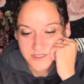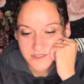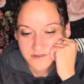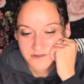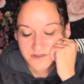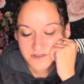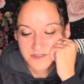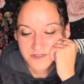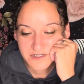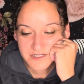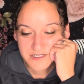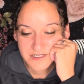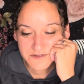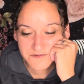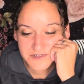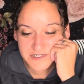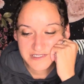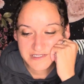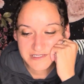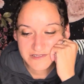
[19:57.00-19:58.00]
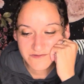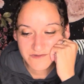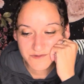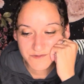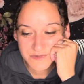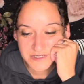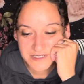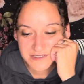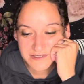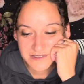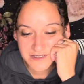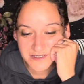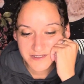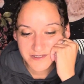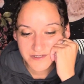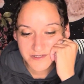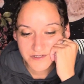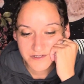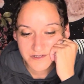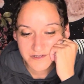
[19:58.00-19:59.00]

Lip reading: So you're going to receive a message